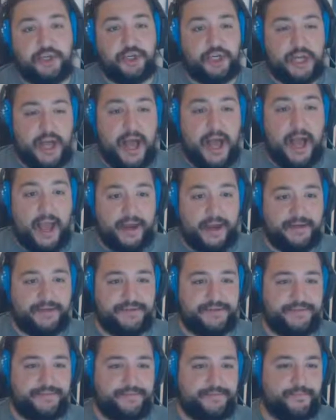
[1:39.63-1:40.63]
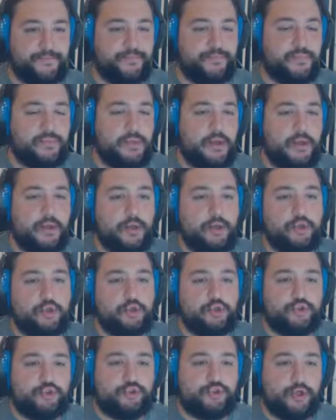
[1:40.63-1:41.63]
kind.
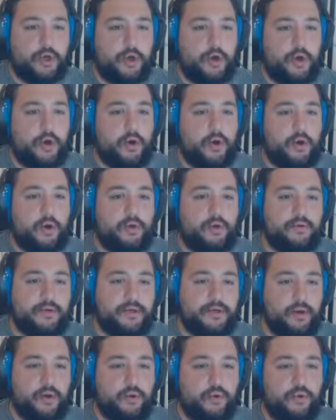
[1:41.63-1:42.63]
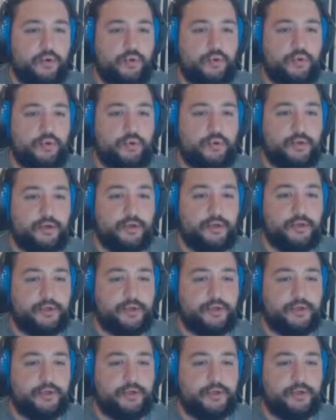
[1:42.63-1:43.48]
So, okay. Ooh, good.